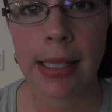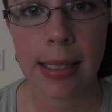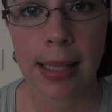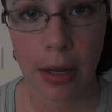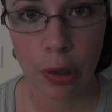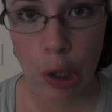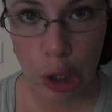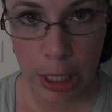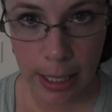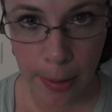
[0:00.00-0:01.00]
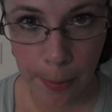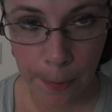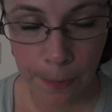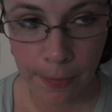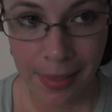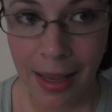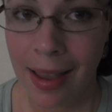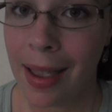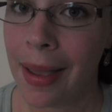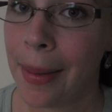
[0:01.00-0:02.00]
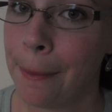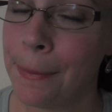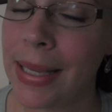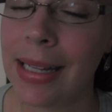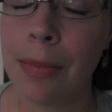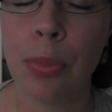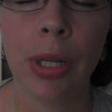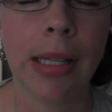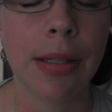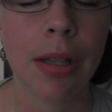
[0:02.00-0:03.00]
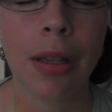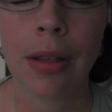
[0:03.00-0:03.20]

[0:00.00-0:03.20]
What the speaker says: its energy. But it brings